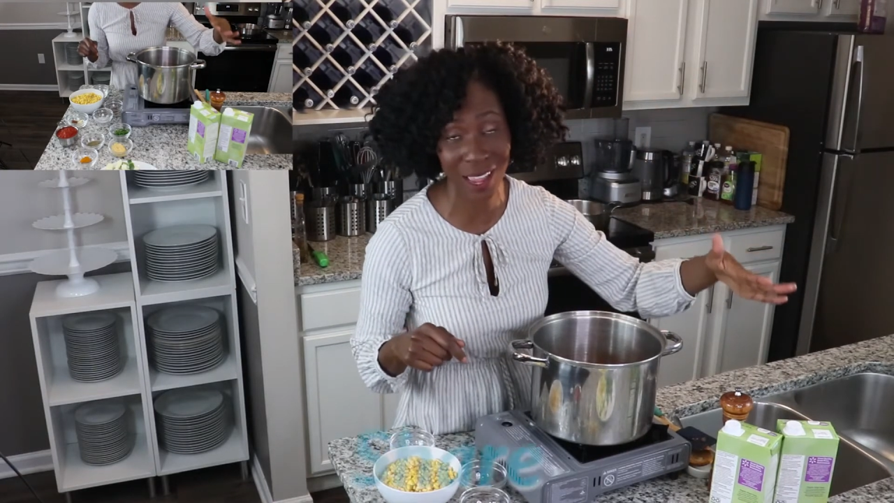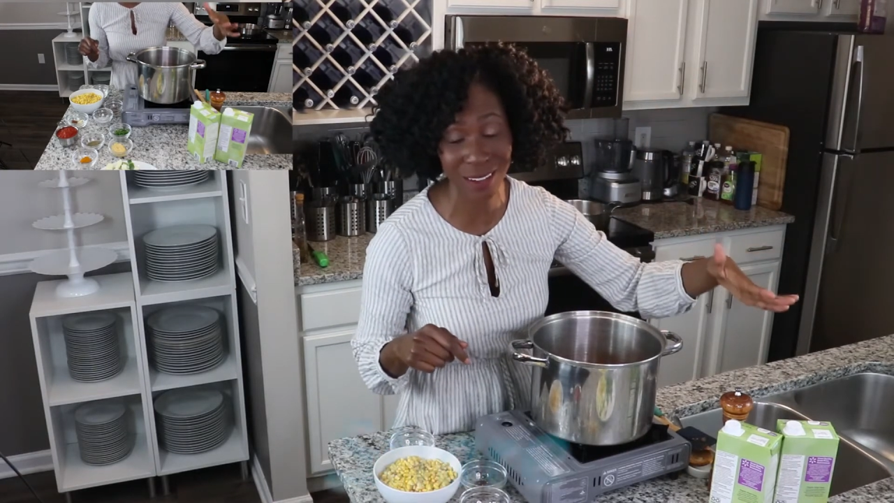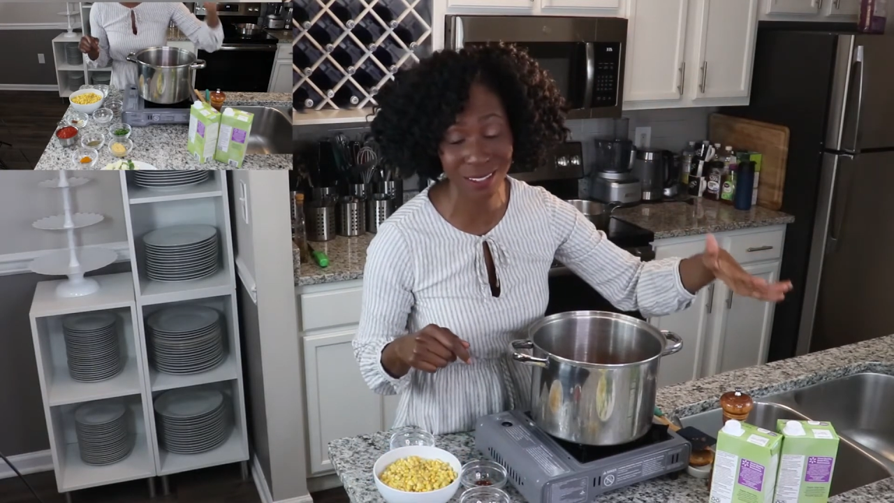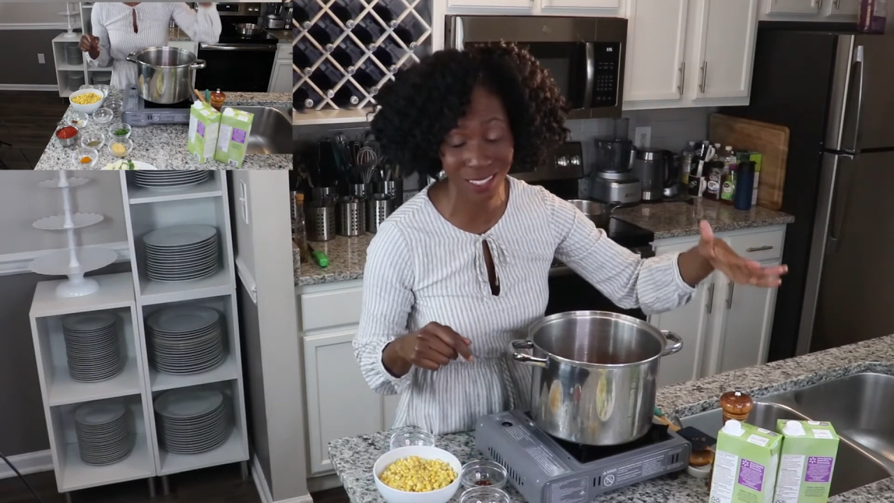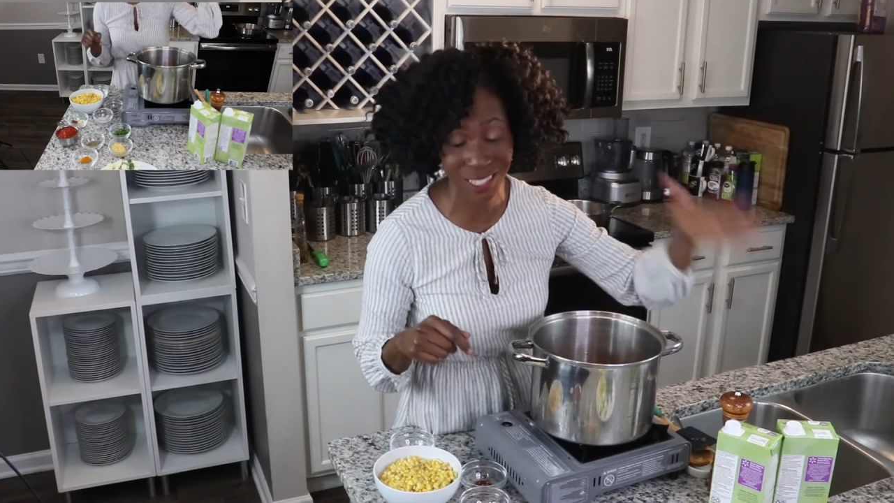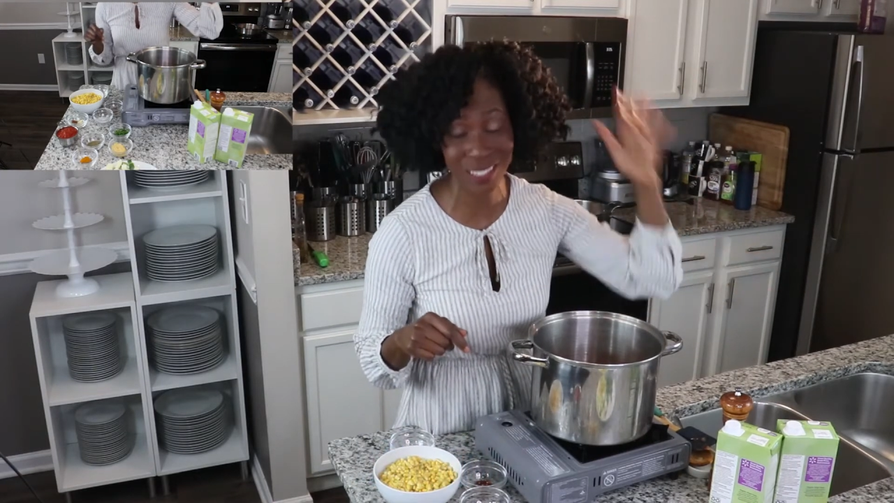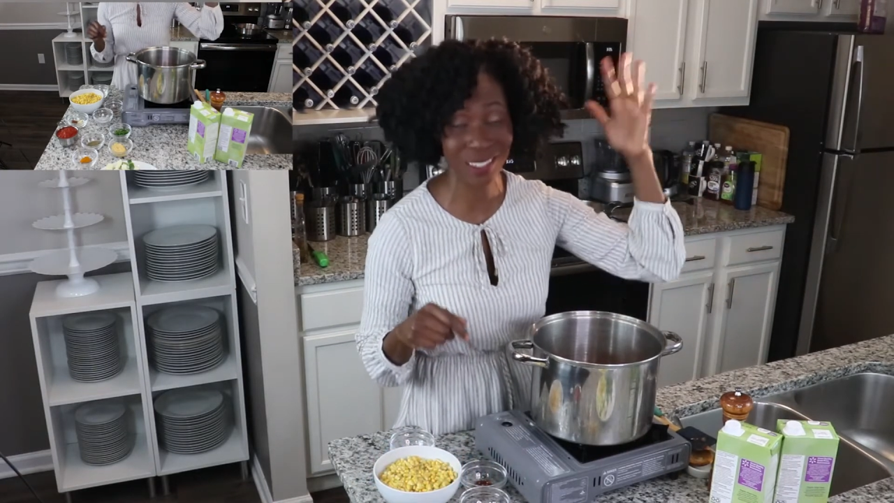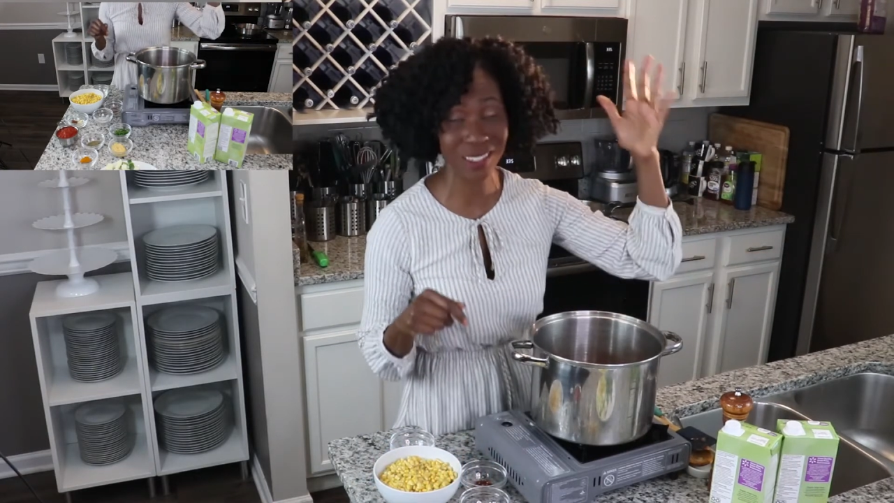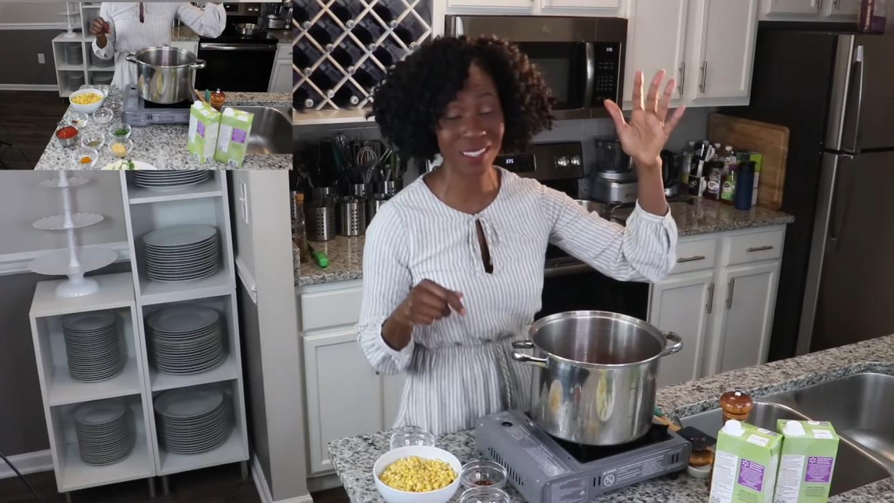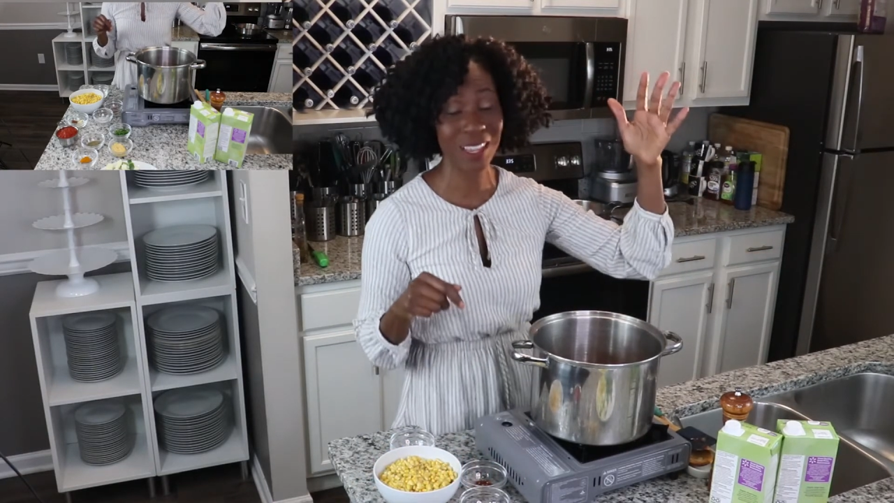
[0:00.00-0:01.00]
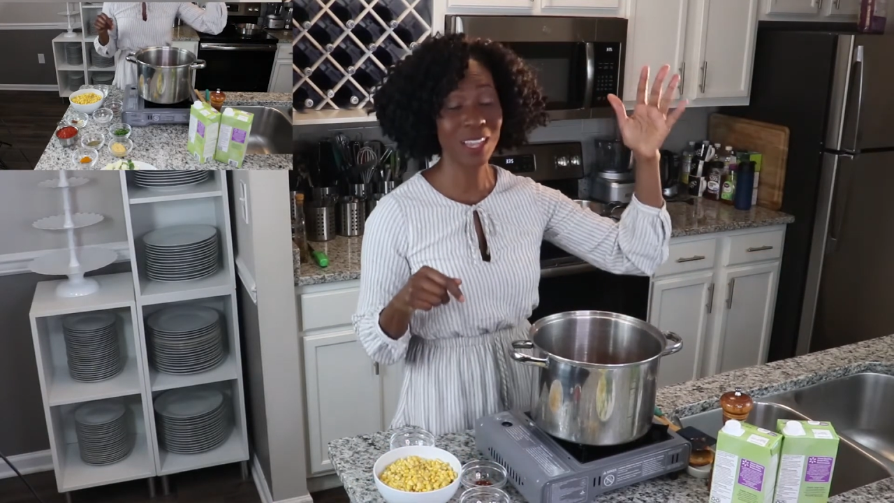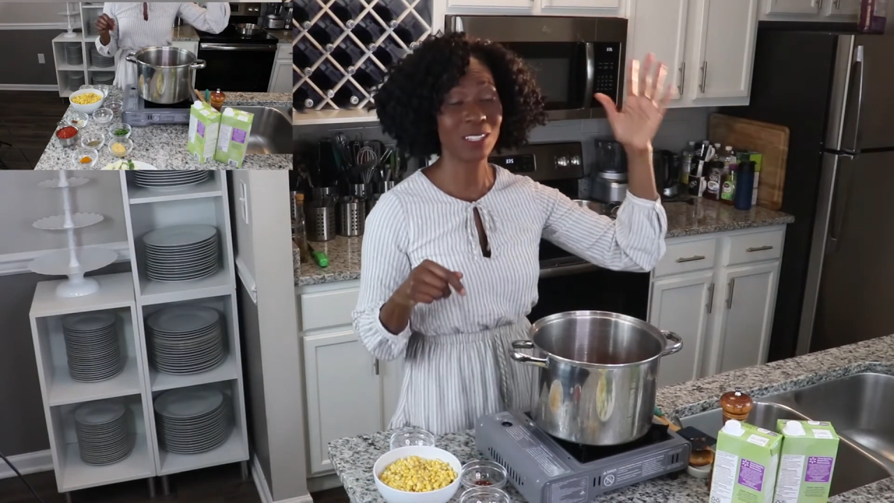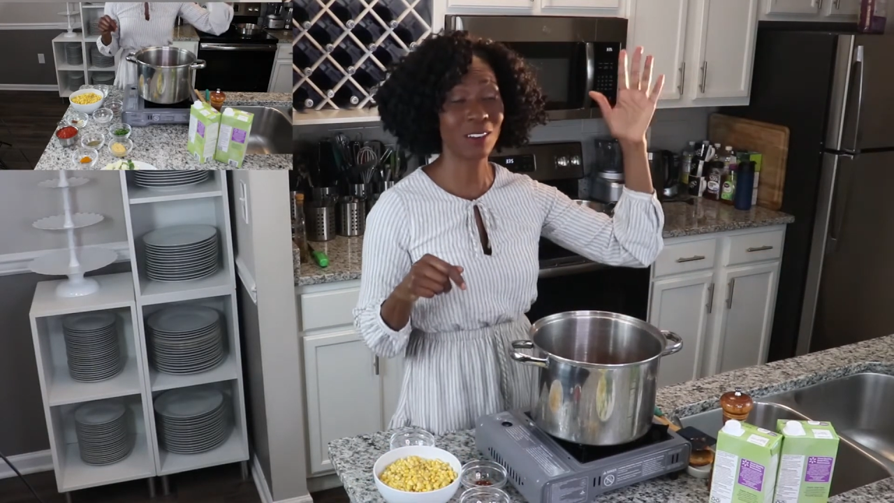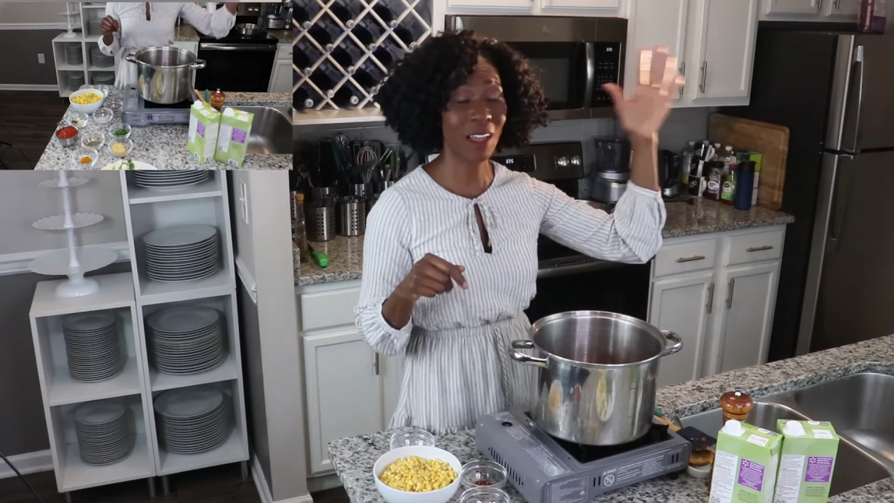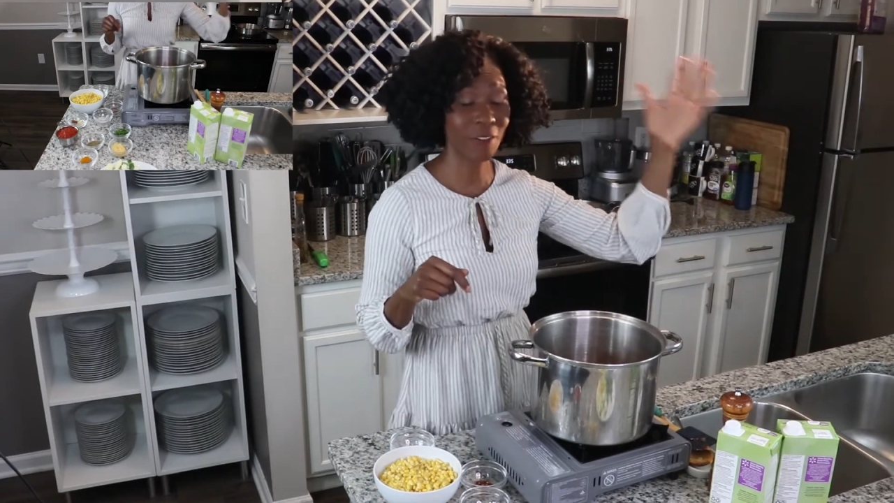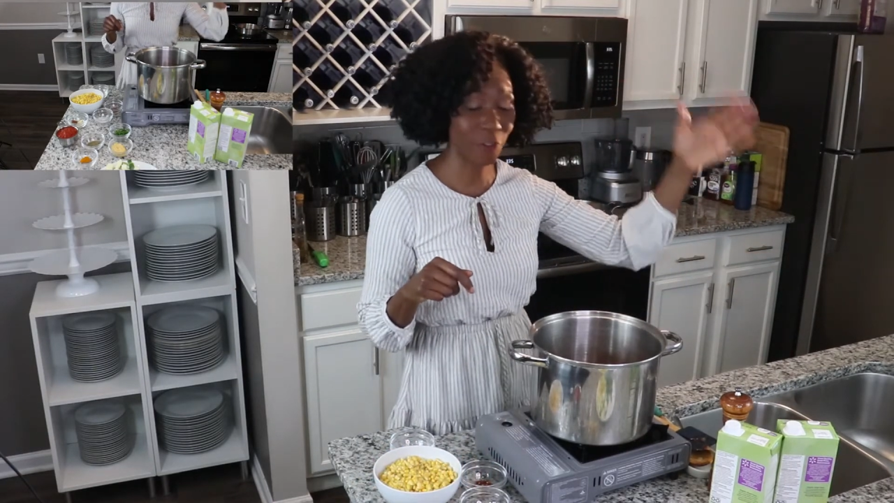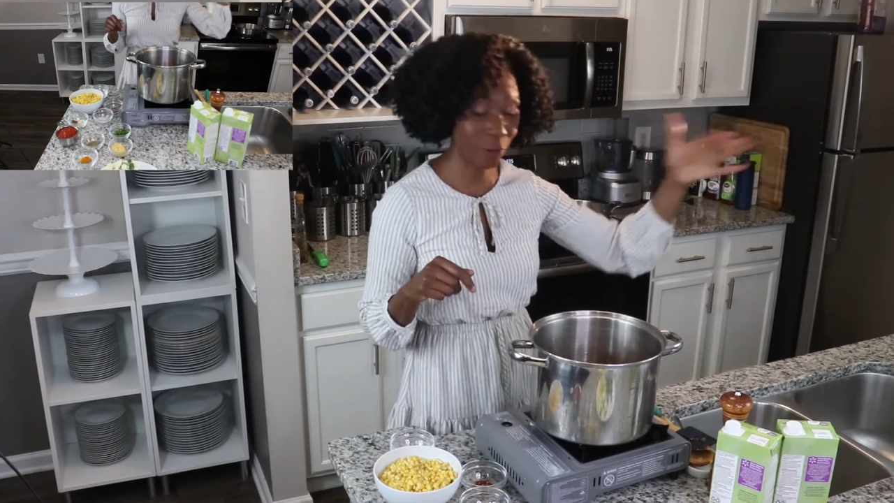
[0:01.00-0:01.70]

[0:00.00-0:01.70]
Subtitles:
ounces. So I have